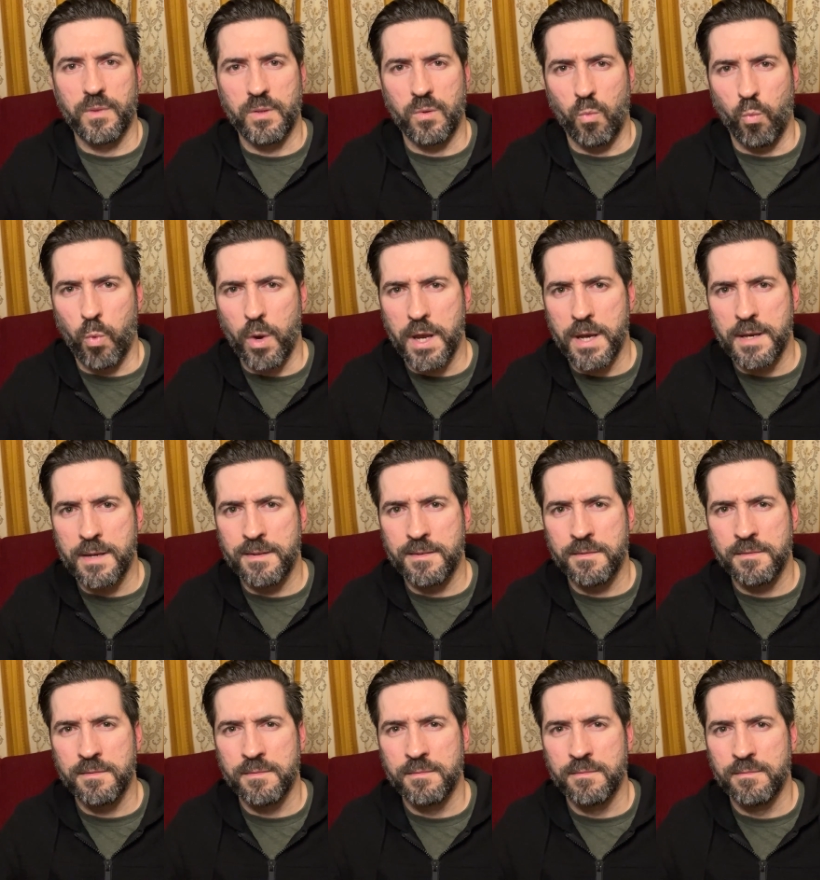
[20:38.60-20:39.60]

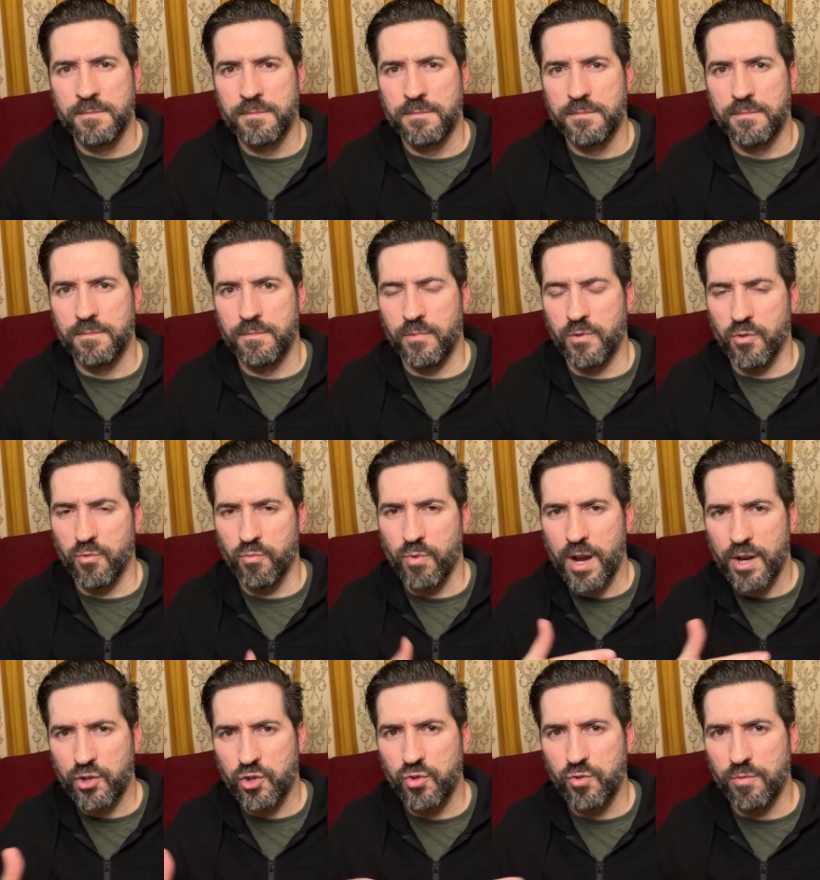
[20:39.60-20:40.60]
when the
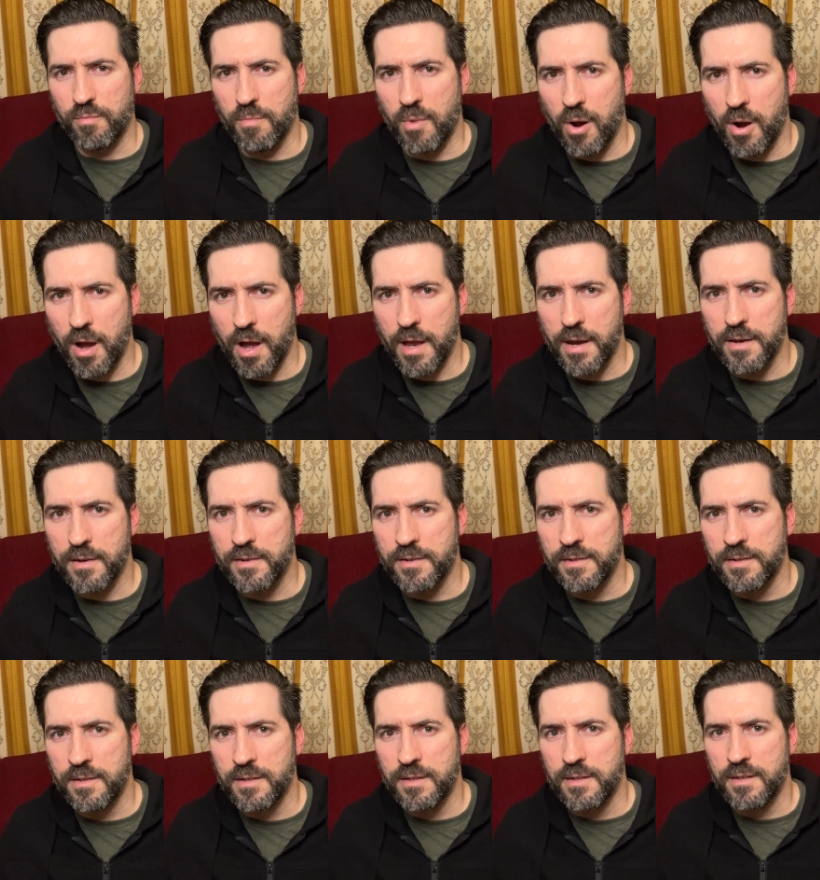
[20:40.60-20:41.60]
rational mind,
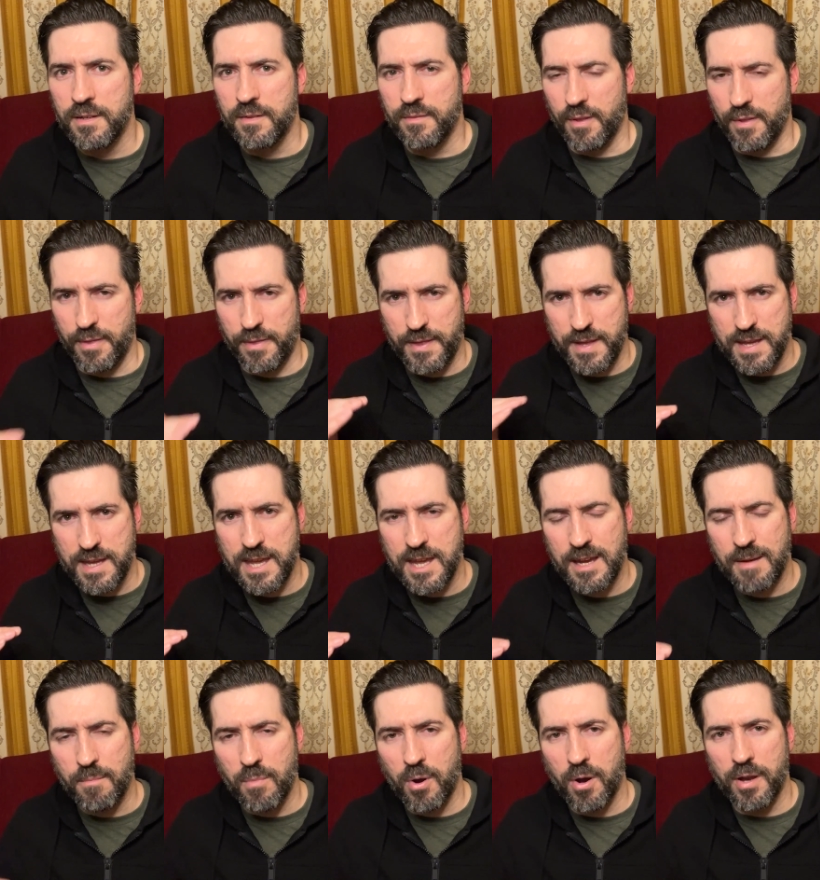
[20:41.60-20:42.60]
the
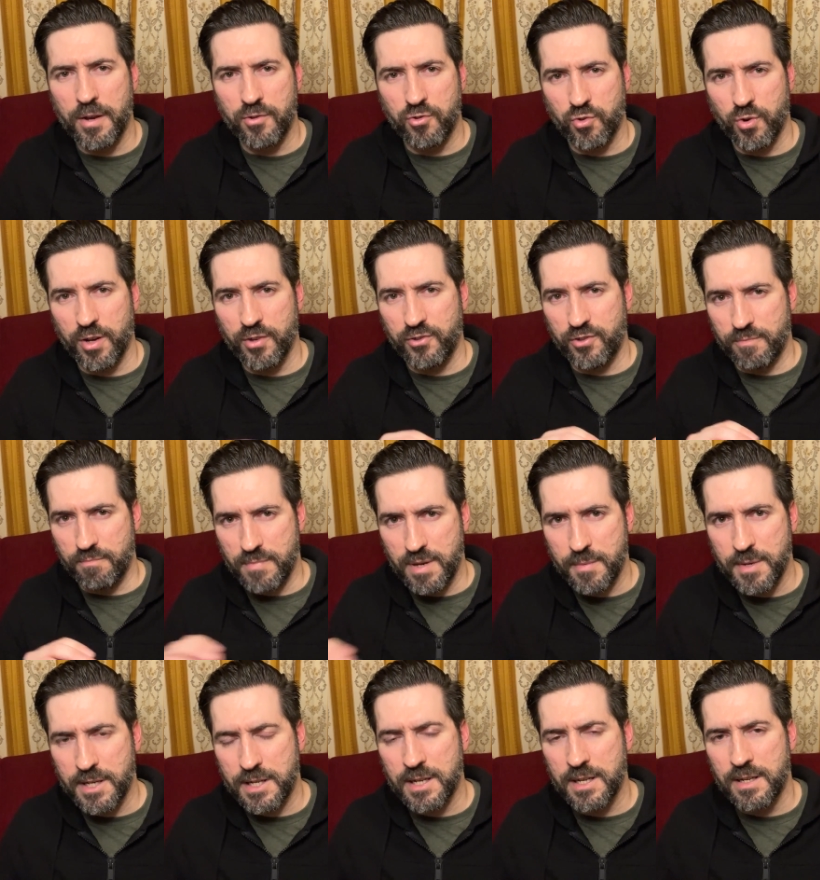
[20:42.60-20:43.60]
thinking mind, tries to
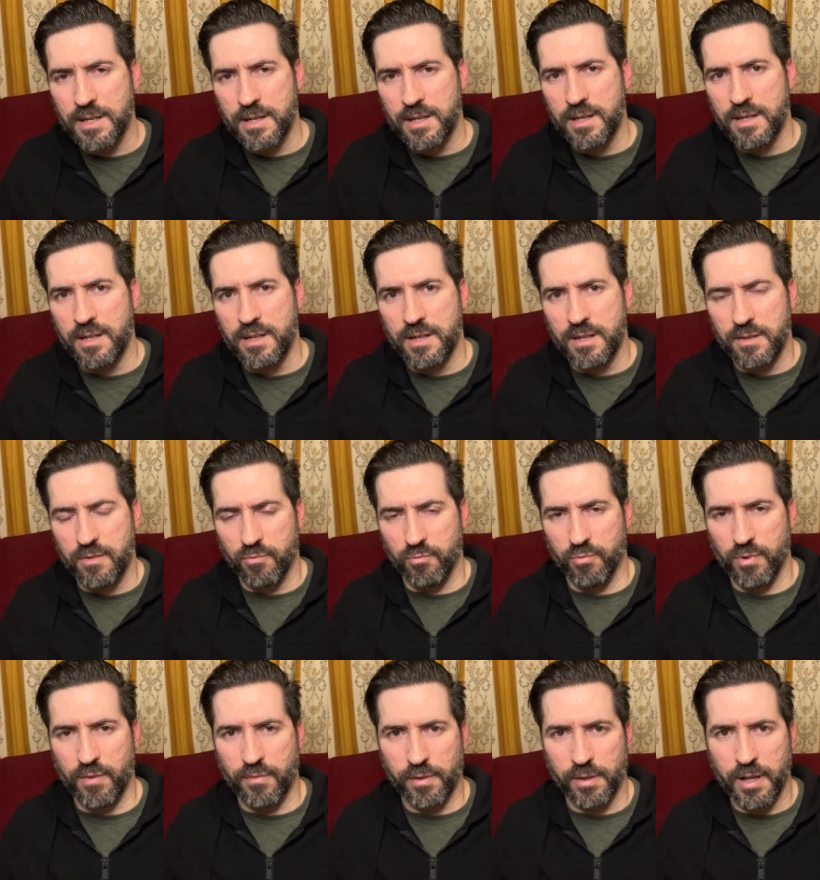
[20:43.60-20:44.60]
mimic
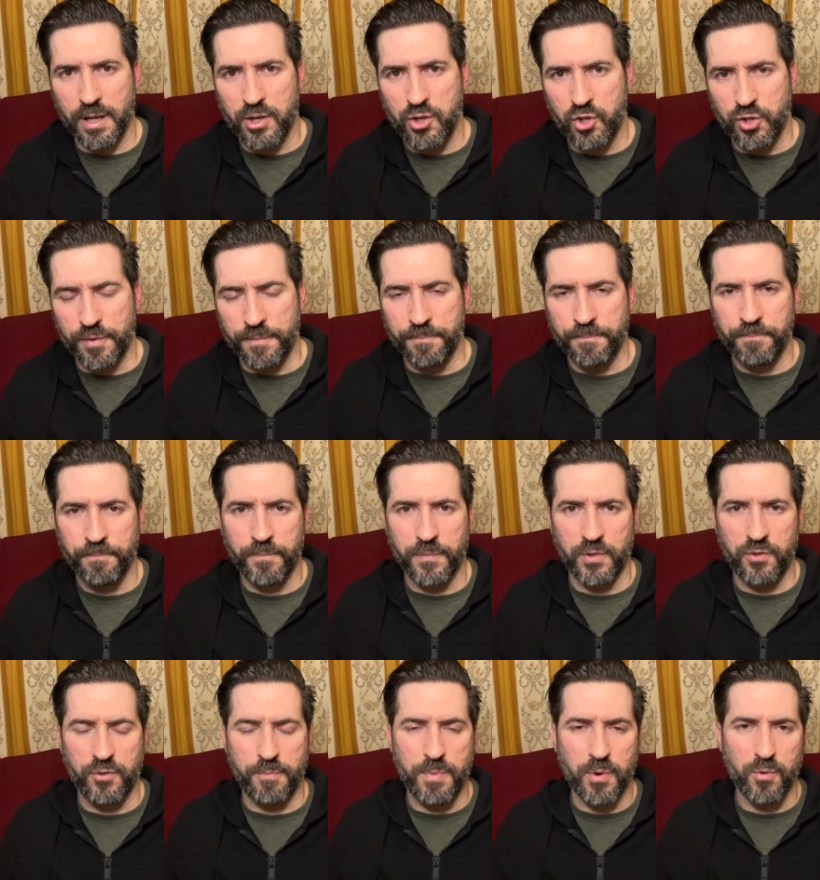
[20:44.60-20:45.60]
revelation,
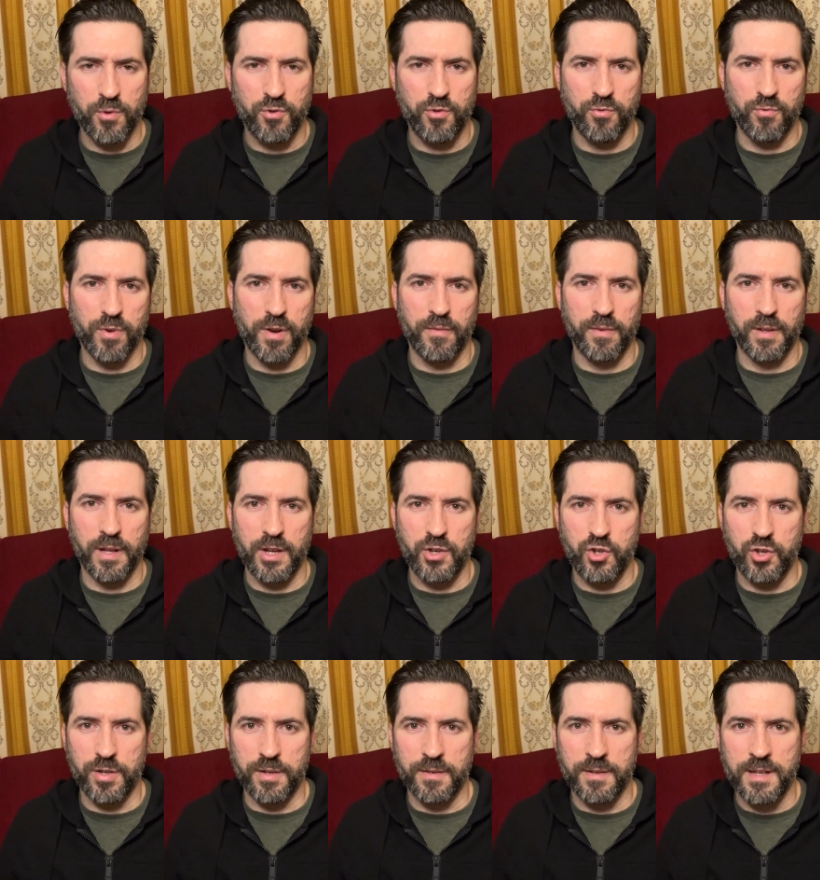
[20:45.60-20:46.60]
spiritual
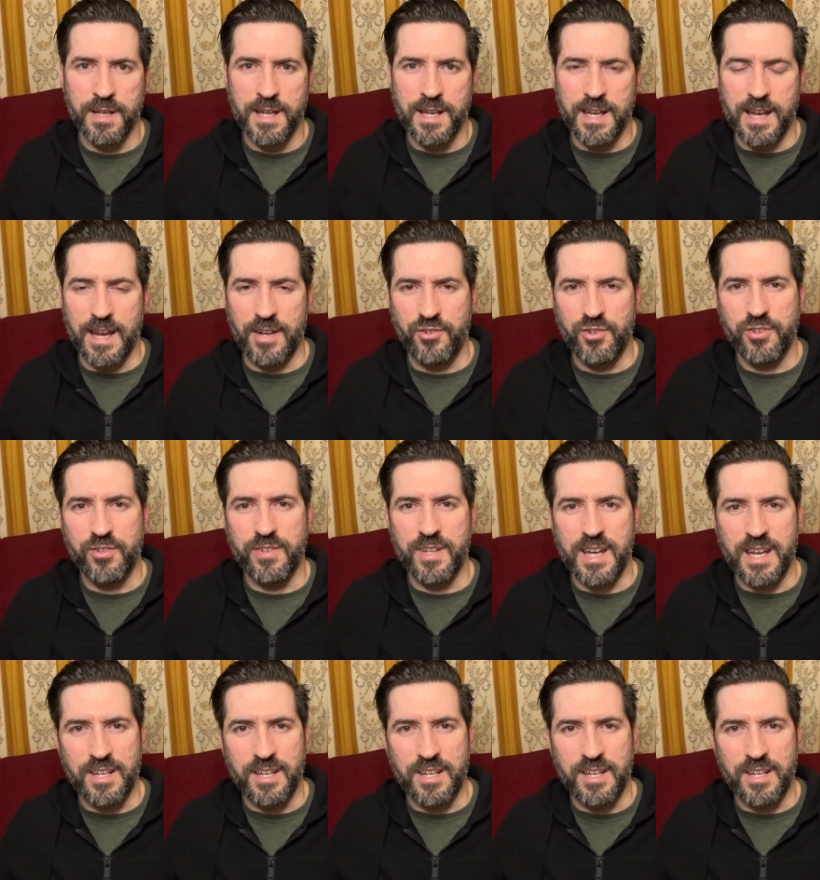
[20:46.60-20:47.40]
revelation, it just